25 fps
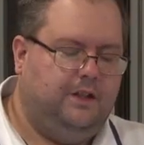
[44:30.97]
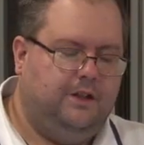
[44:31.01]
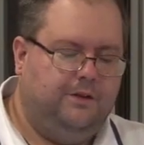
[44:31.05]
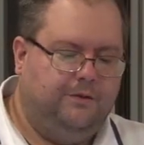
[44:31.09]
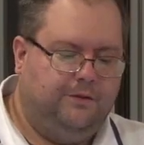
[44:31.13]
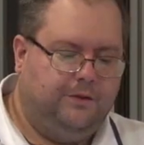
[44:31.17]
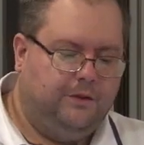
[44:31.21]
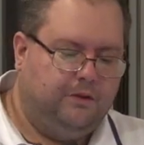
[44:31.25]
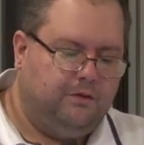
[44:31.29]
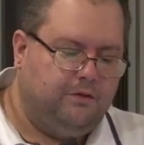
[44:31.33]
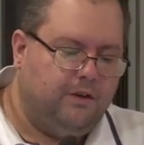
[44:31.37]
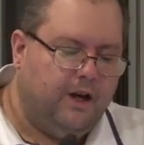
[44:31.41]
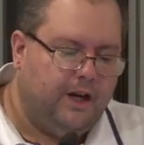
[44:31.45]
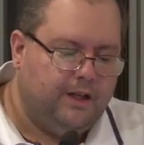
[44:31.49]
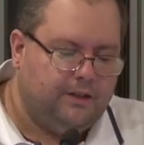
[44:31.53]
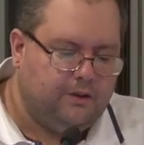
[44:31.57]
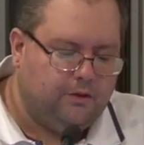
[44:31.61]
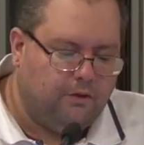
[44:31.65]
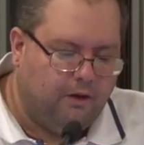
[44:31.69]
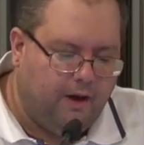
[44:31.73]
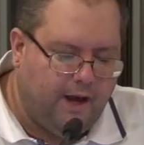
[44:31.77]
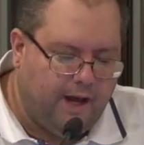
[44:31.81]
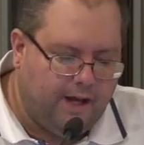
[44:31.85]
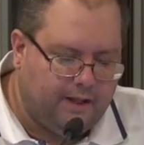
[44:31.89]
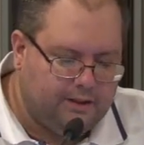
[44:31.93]
If you try
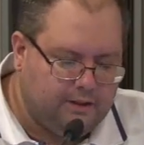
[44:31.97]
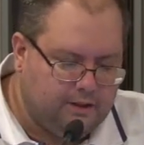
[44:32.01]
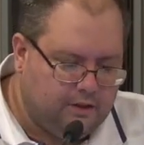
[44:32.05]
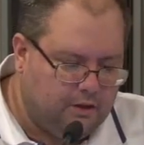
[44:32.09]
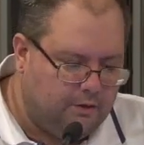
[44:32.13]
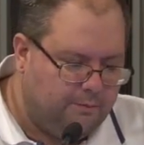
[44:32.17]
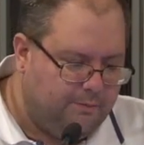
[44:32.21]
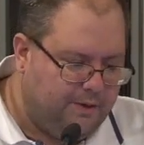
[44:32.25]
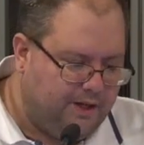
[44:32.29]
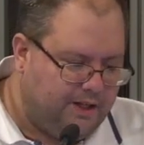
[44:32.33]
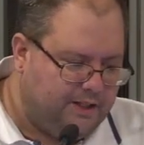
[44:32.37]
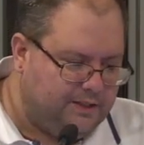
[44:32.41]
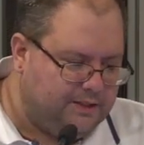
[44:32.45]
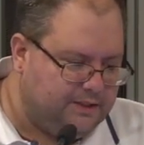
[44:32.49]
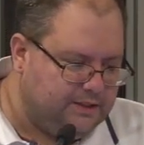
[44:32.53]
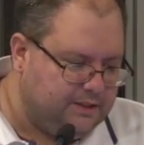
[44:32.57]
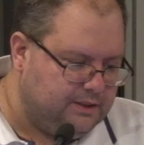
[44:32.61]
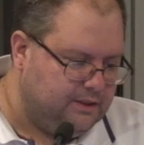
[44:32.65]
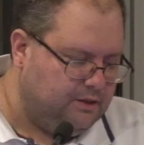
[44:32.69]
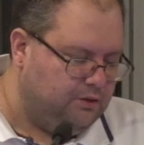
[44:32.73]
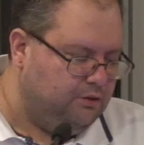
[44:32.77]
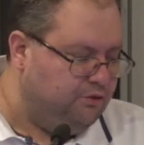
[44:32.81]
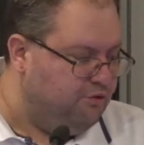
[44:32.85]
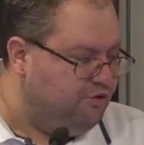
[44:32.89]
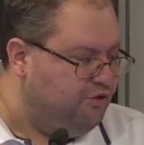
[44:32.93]
to add
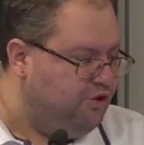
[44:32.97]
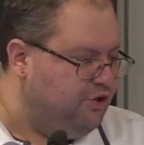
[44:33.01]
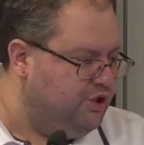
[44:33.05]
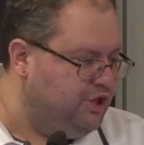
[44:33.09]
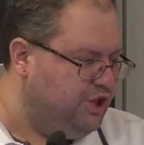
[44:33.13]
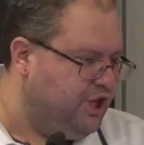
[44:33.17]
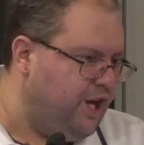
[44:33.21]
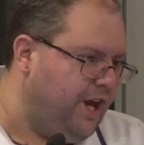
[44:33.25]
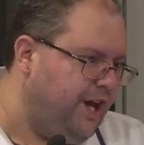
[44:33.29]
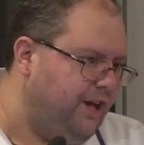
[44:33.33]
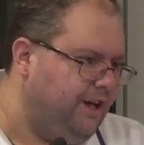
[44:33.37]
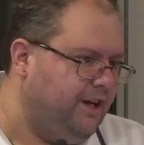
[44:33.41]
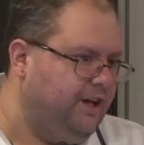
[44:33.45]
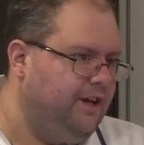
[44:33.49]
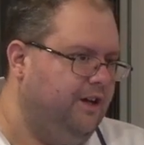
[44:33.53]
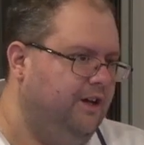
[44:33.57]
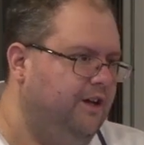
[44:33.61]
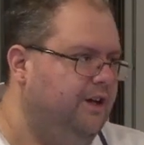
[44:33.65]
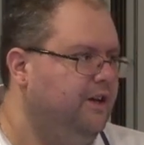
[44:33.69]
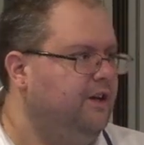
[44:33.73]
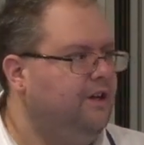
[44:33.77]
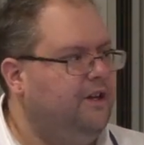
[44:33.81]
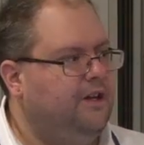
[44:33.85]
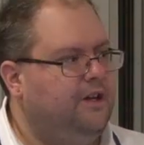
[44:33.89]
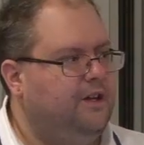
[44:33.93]
commands to check
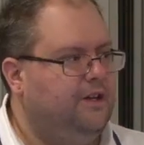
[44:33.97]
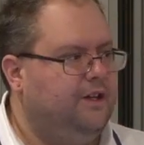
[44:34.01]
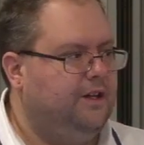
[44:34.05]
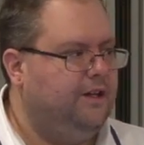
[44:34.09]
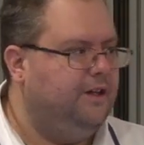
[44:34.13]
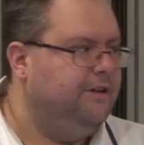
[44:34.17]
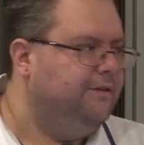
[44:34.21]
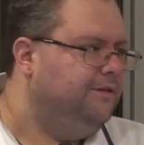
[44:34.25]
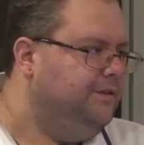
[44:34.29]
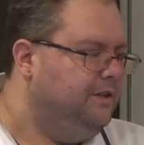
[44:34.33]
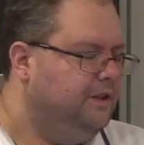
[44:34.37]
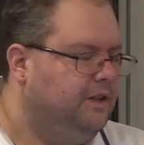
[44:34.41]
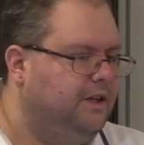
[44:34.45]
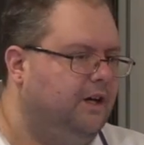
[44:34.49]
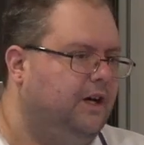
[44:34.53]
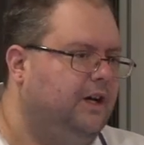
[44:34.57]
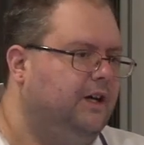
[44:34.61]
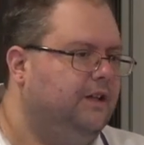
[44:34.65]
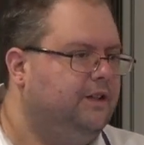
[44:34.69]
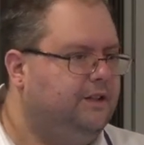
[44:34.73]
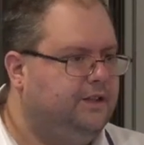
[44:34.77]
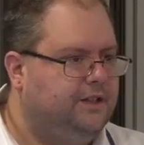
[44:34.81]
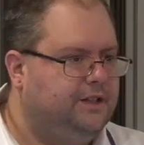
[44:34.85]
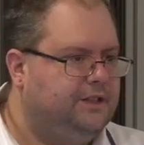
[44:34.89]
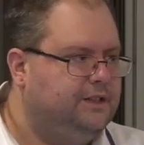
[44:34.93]
if the
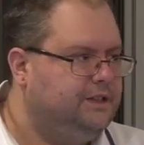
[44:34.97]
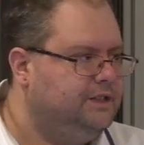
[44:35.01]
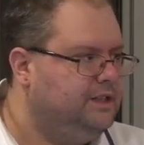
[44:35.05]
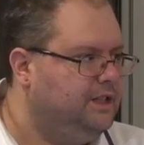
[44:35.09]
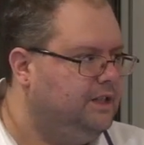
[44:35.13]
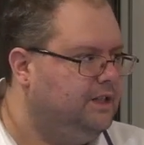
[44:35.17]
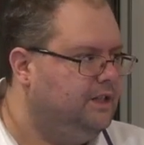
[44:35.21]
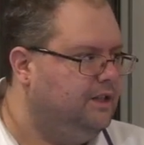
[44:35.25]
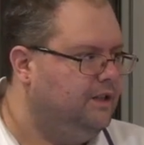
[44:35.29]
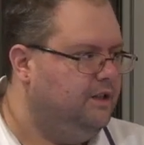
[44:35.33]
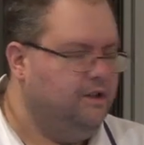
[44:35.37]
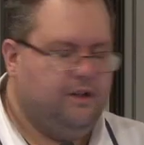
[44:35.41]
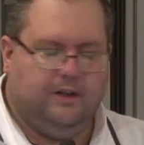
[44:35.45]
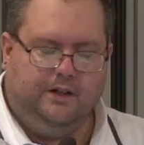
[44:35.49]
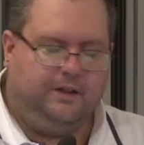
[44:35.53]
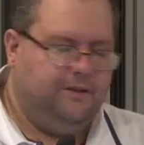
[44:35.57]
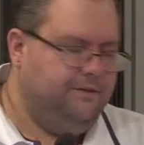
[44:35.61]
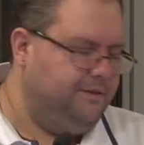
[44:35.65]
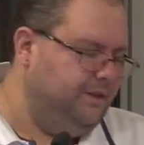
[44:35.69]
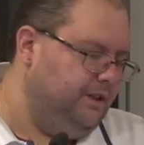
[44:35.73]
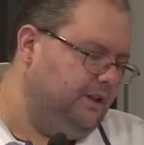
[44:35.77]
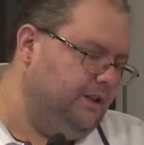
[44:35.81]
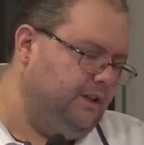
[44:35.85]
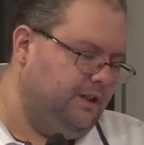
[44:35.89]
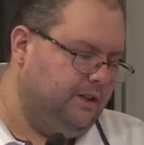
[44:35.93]
hard disk, uh,
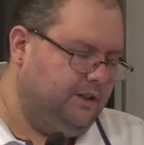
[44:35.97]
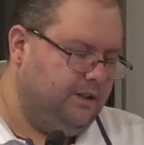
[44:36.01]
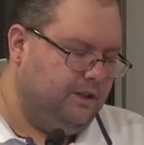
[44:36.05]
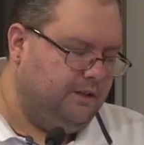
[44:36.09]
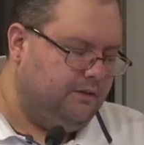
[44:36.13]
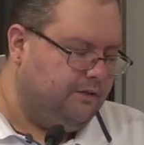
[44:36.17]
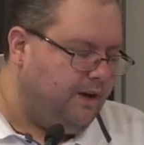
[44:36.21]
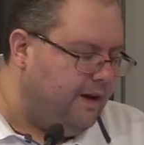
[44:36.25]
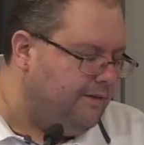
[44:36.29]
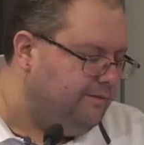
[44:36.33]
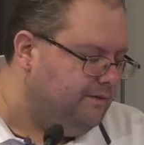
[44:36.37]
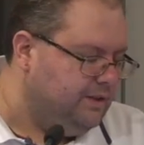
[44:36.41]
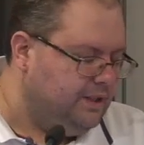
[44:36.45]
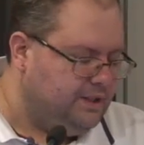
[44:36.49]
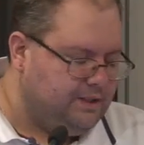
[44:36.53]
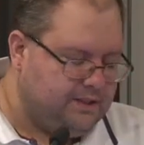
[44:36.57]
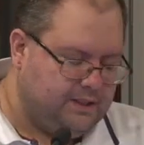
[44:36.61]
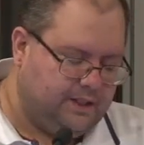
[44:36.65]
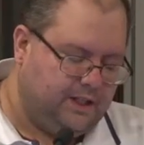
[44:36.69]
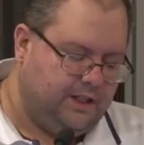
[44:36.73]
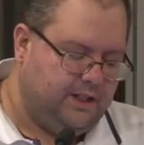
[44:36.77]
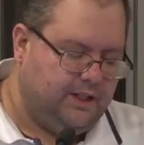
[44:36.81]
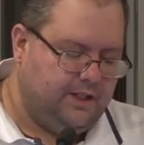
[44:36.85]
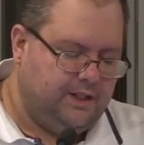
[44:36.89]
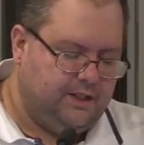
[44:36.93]
if the, the RAM
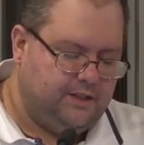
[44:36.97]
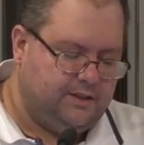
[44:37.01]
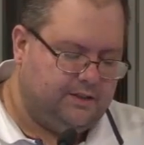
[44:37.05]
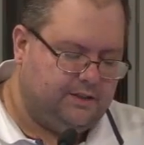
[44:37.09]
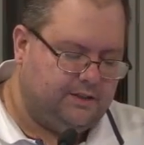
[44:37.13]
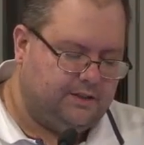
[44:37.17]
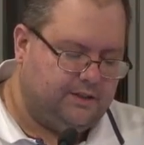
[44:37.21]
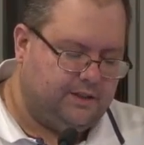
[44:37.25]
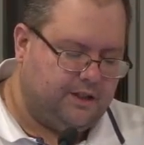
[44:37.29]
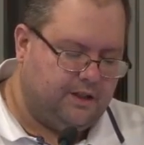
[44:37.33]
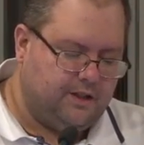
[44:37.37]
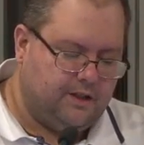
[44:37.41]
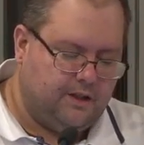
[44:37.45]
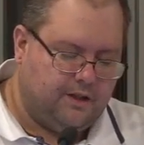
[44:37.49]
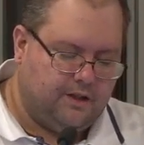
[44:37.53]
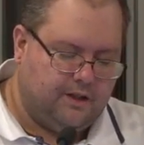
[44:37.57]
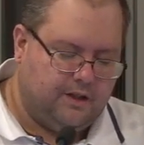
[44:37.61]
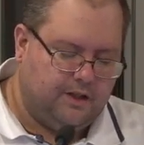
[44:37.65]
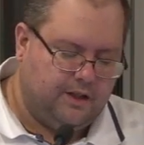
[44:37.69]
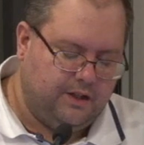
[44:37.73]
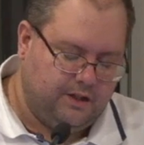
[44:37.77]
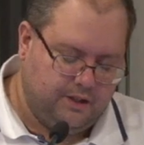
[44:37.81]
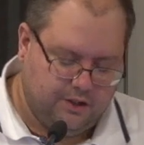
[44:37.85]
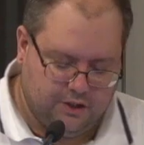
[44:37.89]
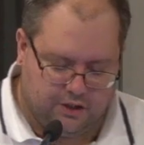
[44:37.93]
disk is
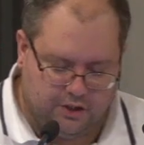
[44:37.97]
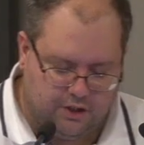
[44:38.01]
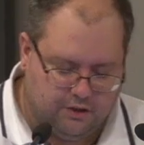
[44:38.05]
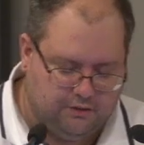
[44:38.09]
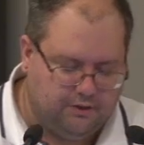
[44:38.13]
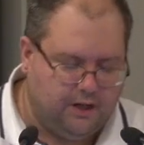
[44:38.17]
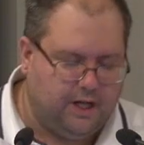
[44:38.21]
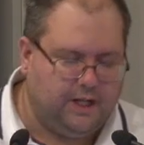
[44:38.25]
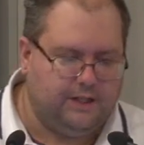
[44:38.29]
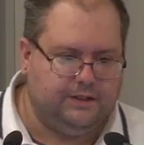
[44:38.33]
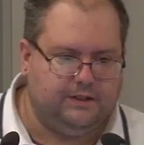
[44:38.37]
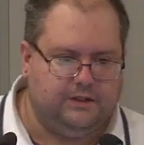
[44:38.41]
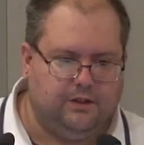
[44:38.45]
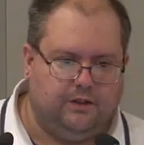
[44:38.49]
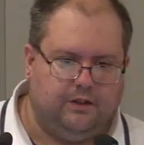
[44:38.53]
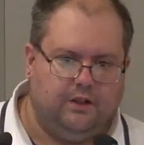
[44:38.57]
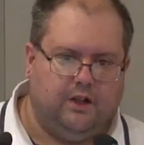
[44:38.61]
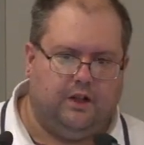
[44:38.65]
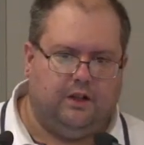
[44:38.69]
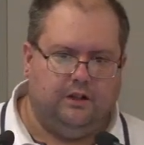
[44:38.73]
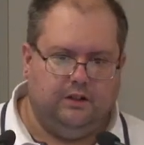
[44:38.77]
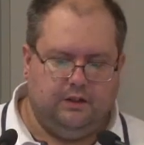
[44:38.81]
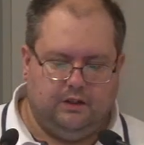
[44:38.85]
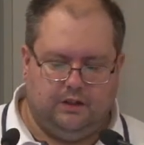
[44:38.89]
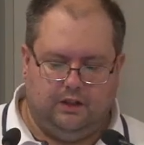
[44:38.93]
uh, initialized or
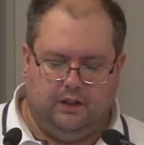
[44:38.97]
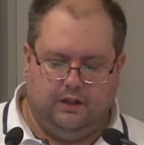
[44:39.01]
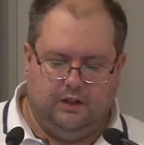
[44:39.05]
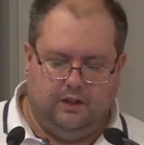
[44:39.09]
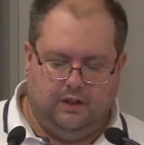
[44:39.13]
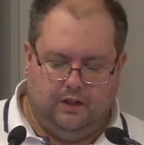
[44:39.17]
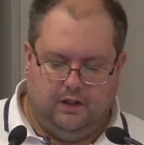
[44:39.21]
not,